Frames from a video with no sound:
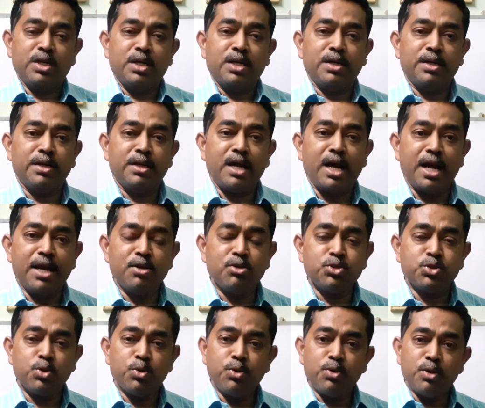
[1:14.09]

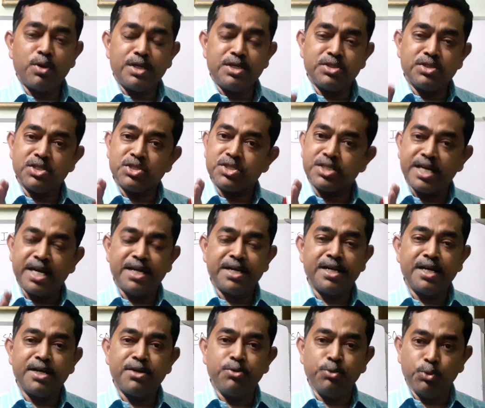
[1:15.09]
ISO is a
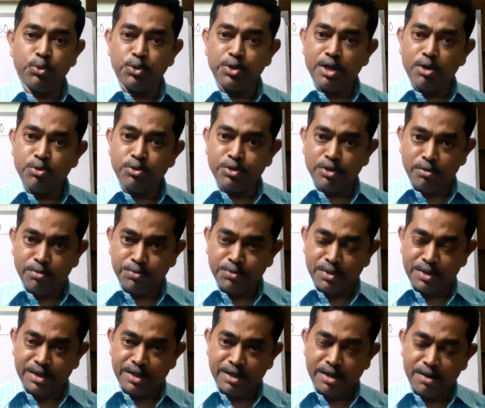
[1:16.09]
standard, no doubt
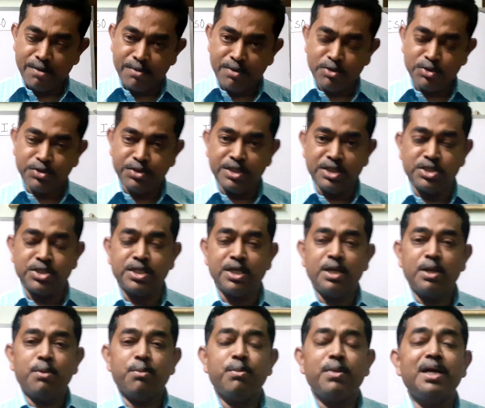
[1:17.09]
about this,
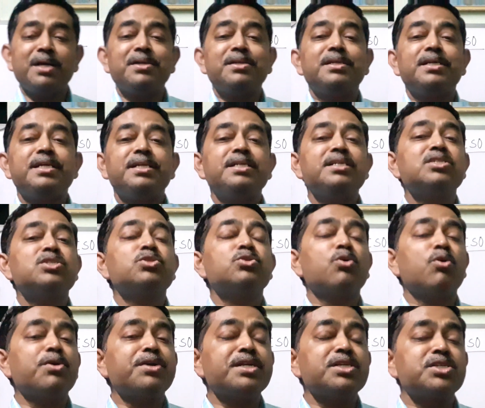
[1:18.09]
but it is
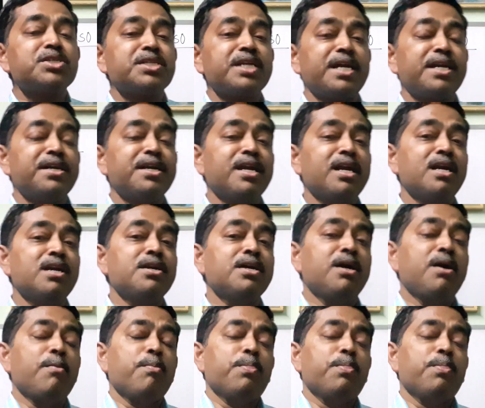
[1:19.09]
not a standard.